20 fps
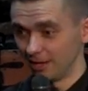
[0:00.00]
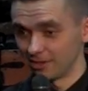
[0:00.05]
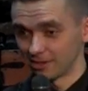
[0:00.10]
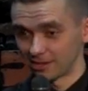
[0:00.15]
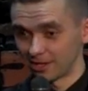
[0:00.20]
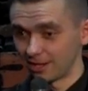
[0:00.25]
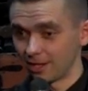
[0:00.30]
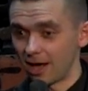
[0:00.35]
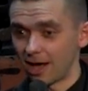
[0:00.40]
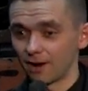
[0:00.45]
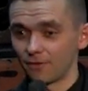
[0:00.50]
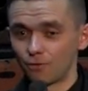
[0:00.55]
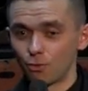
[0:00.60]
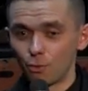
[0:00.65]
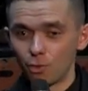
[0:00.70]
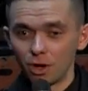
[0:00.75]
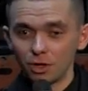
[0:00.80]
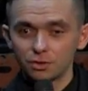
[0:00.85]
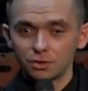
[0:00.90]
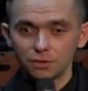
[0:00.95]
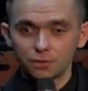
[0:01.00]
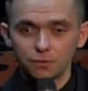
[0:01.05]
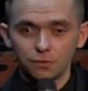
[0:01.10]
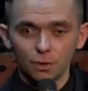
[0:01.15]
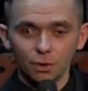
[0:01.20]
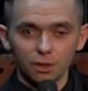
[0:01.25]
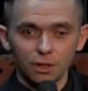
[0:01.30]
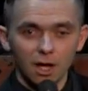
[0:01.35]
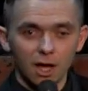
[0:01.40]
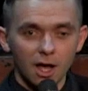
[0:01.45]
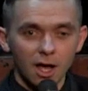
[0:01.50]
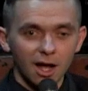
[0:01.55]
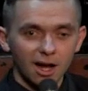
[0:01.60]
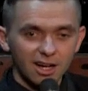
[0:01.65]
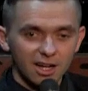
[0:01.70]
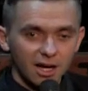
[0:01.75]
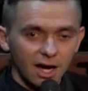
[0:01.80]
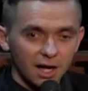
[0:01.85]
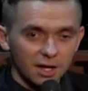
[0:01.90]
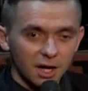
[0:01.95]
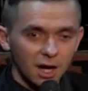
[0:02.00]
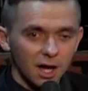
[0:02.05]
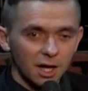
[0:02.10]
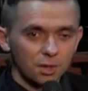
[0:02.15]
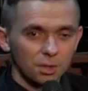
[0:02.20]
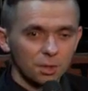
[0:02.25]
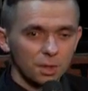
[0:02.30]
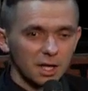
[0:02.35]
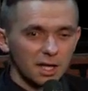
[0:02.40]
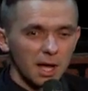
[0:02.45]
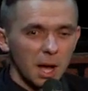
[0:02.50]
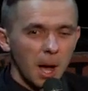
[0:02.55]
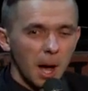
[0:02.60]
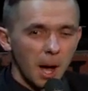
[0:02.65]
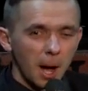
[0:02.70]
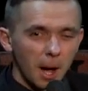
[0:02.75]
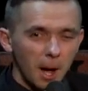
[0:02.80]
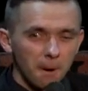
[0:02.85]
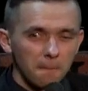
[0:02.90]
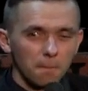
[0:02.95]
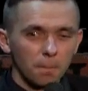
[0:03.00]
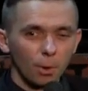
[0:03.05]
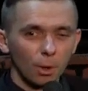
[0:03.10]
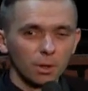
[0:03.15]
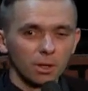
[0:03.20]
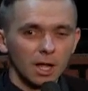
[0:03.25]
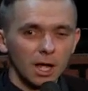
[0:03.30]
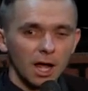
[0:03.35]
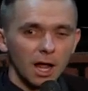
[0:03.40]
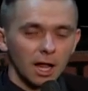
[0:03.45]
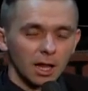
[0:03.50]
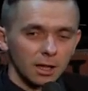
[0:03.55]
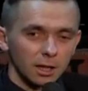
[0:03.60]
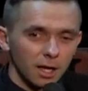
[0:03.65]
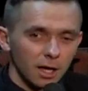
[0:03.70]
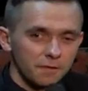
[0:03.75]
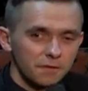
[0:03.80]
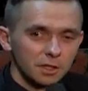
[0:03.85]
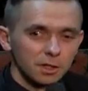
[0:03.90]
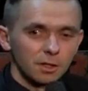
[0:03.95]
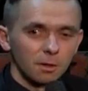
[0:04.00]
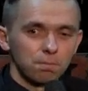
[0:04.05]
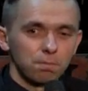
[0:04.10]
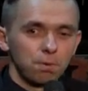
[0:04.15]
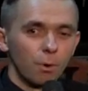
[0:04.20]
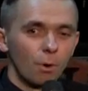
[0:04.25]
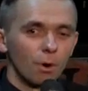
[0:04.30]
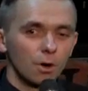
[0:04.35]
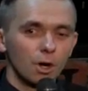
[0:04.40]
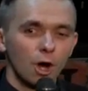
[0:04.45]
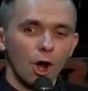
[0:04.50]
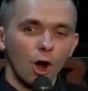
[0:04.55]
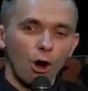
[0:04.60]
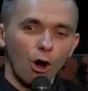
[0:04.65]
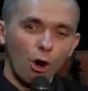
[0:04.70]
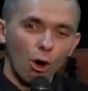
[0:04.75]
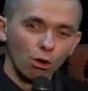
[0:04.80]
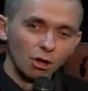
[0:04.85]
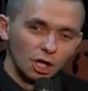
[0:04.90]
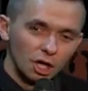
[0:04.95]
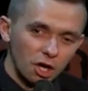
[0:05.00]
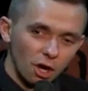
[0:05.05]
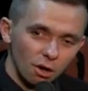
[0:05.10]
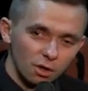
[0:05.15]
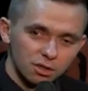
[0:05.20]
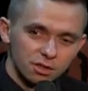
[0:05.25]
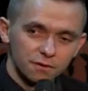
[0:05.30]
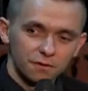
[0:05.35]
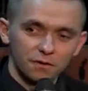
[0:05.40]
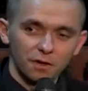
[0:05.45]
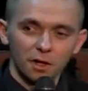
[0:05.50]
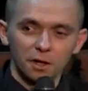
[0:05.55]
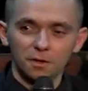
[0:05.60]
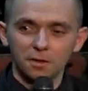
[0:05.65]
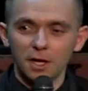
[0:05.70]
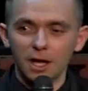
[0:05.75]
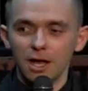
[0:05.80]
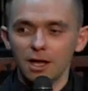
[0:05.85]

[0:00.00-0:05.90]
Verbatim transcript: There's a lot of wonderful, God honoring, humble, loving the poor, Holy Ghost filled